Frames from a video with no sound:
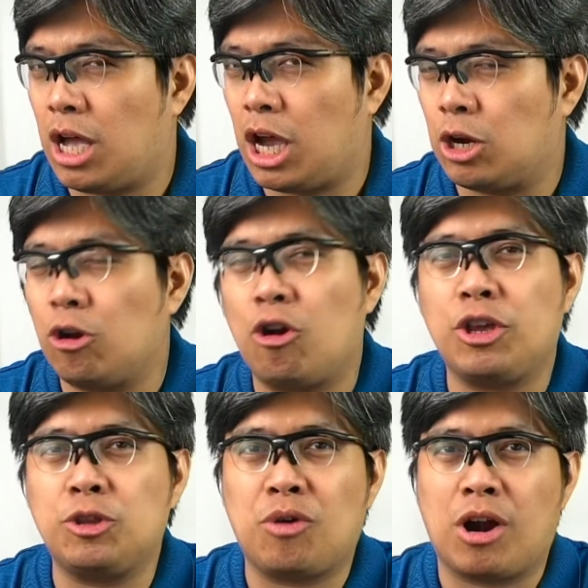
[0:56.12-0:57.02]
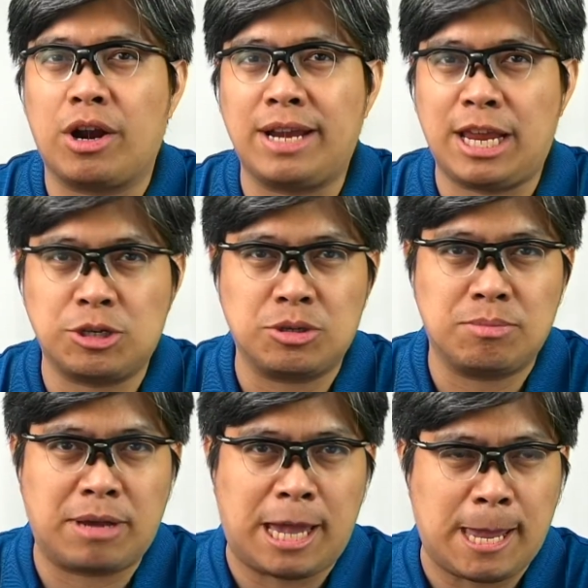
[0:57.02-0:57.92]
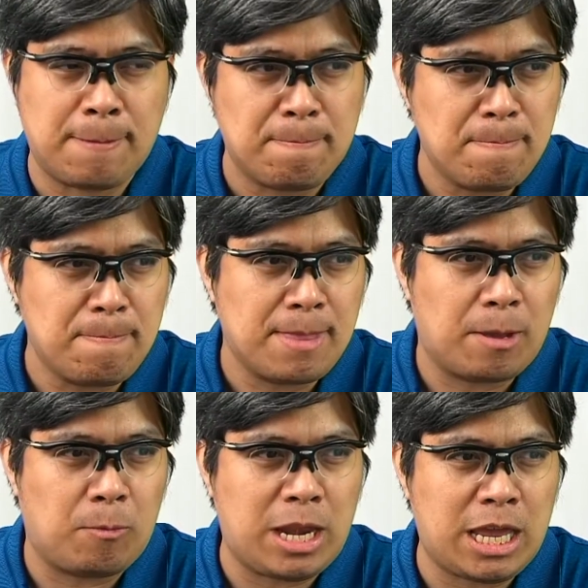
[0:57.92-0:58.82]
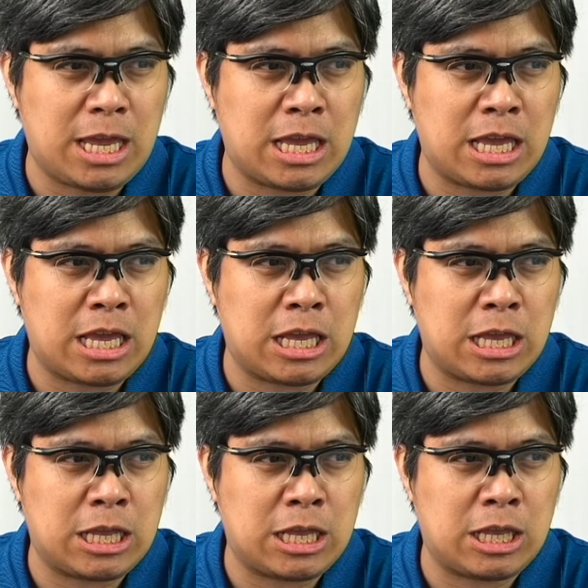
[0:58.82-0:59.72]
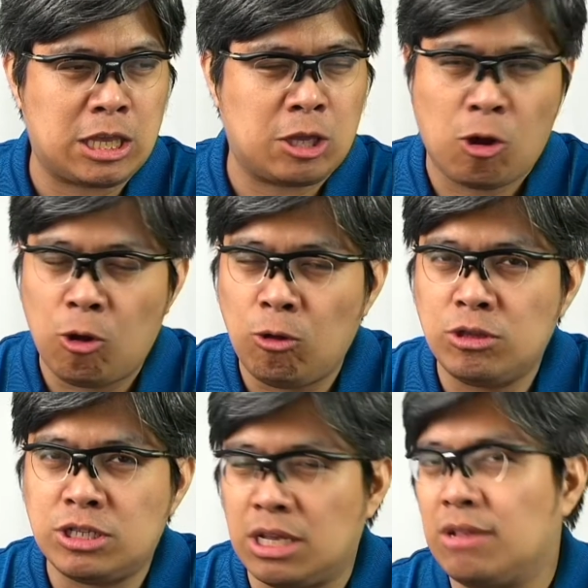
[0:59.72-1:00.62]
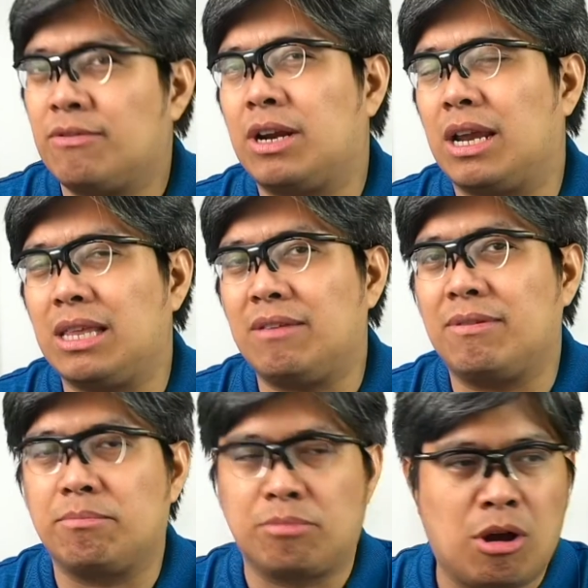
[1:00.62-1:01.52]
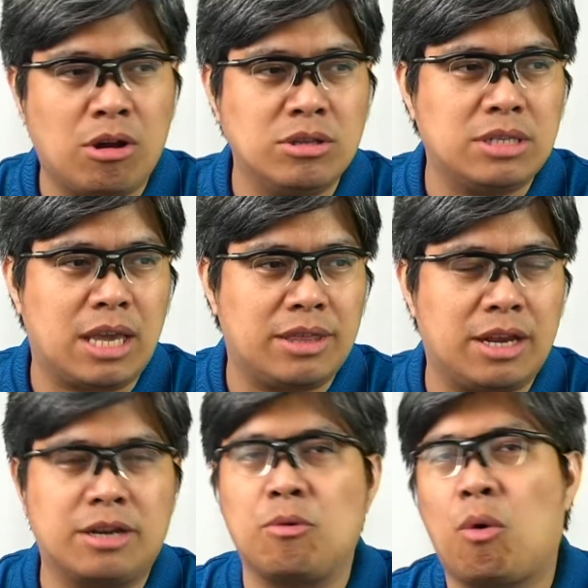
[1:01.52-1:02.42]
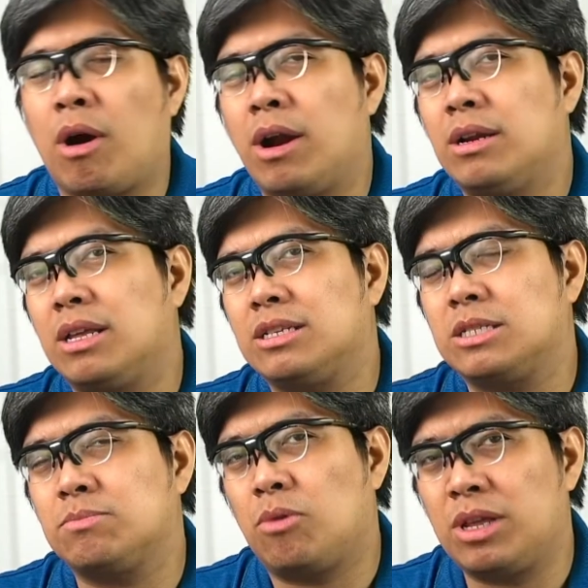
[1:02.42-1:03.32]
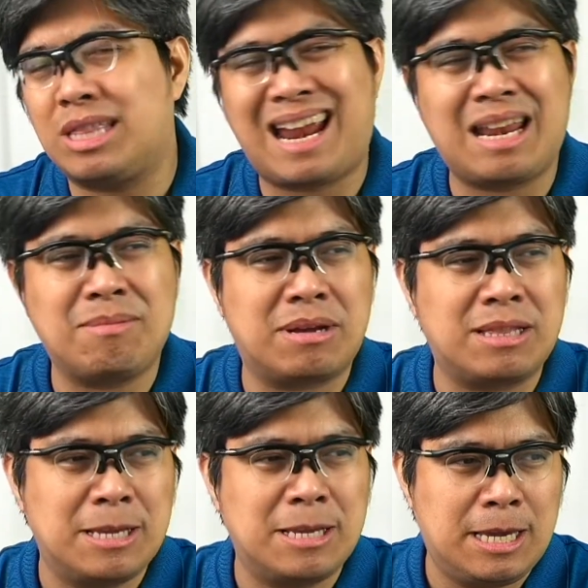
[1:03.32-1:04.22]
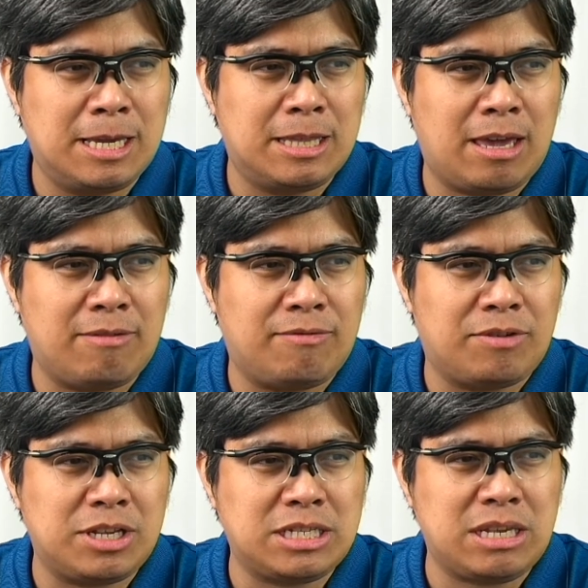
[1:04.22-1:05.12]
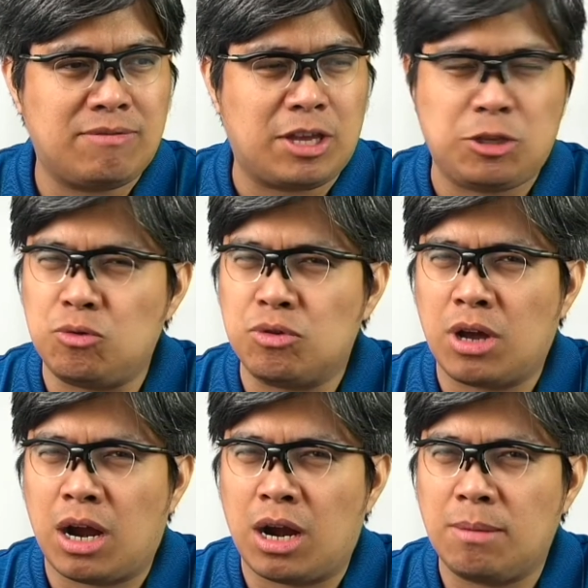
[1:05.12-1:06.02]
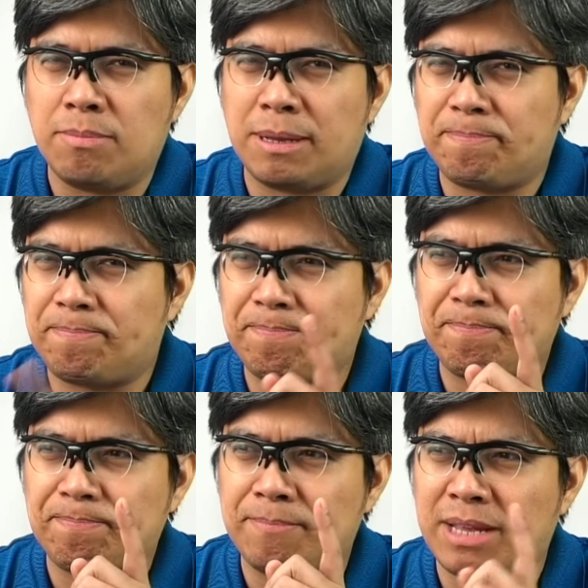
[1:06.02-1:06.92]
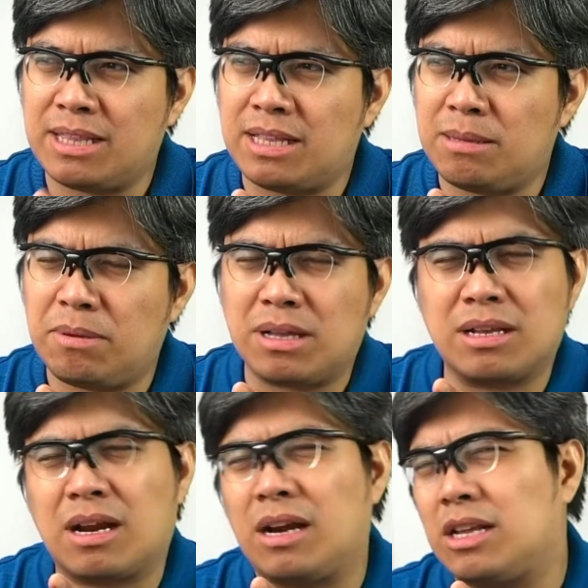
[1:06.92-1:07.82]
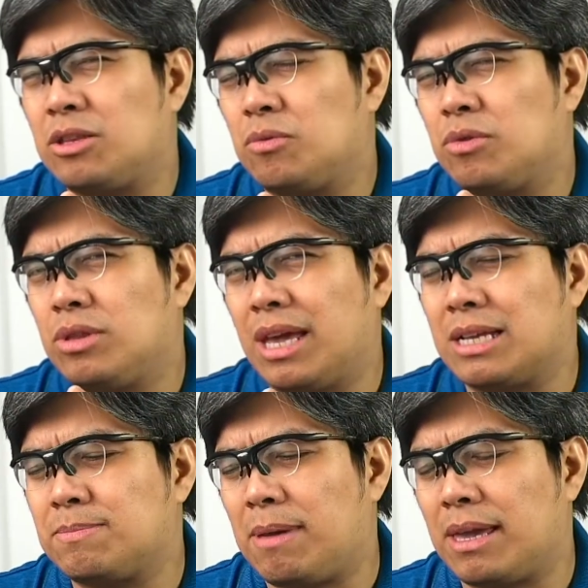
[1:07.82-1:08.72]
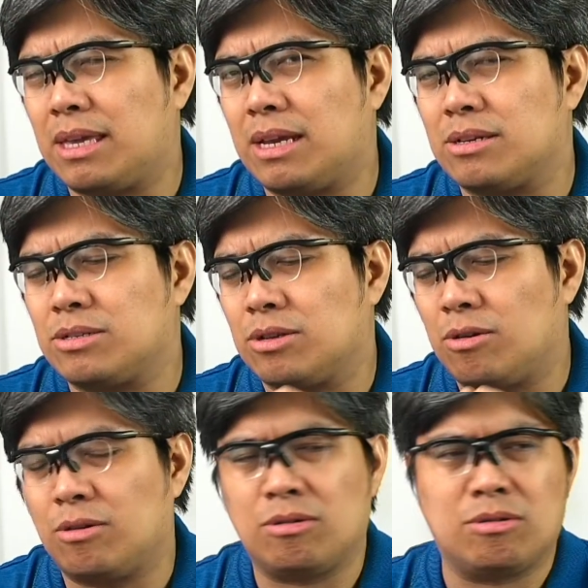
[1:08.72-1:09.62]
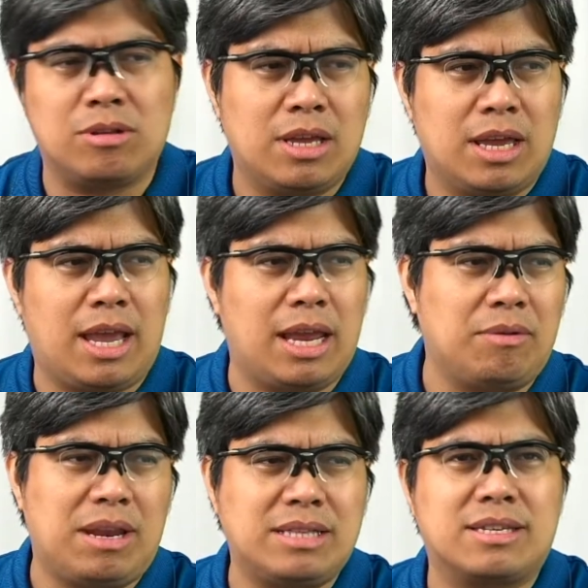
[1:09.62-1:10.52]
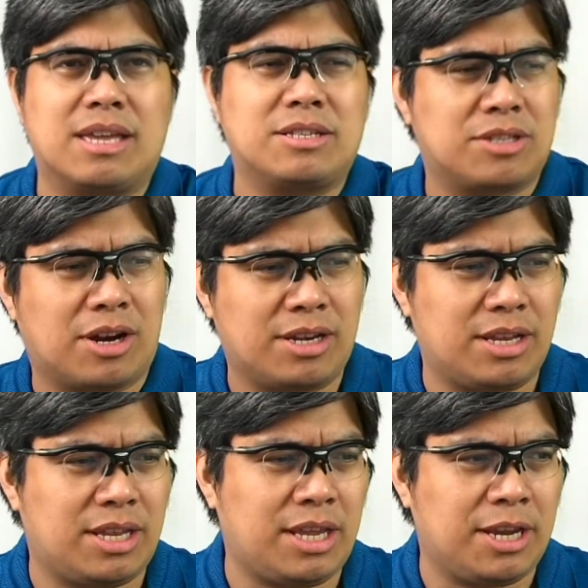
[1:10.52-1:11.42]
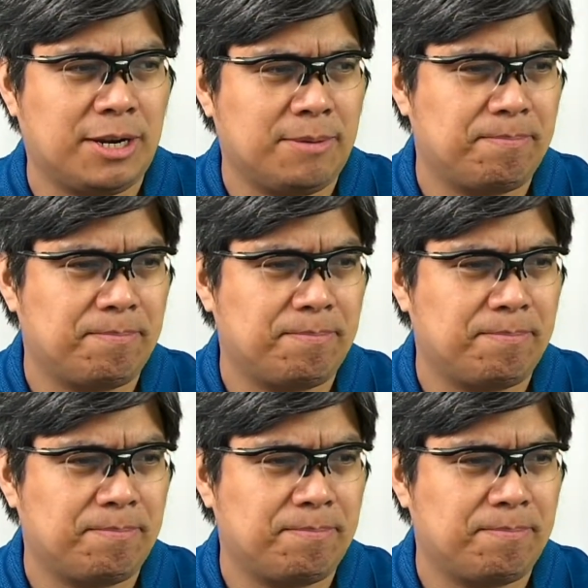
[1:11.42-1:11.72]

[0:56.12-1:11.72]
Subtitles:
glory to our nation by winning gold, silver, and even bronze. And their reward, not just monetary, but they've received a new car, but not the typical car that you would expect here. So anyway, let's get started here.